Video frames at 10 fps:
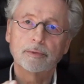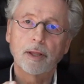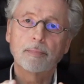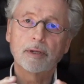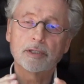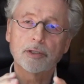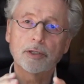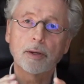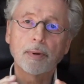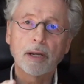That means
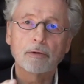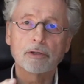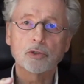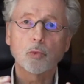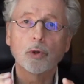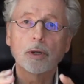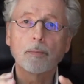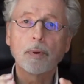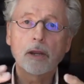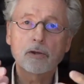the appearance, what
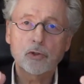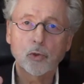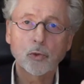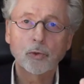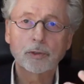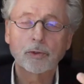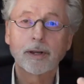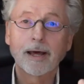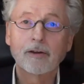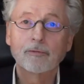appears to you in your
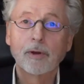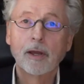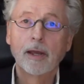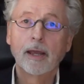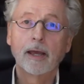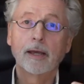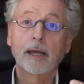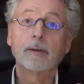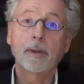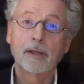life
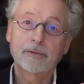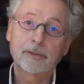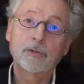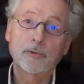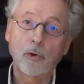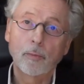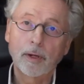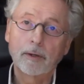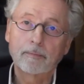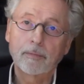as
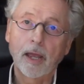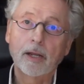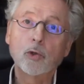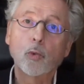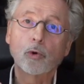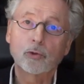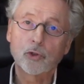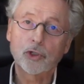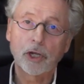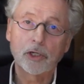disturbing. And you want to
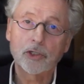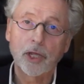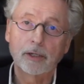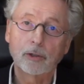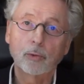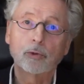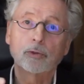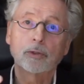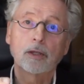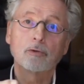change that. You want
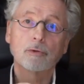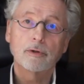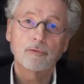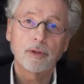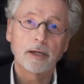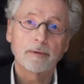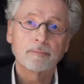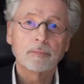to get rid of that.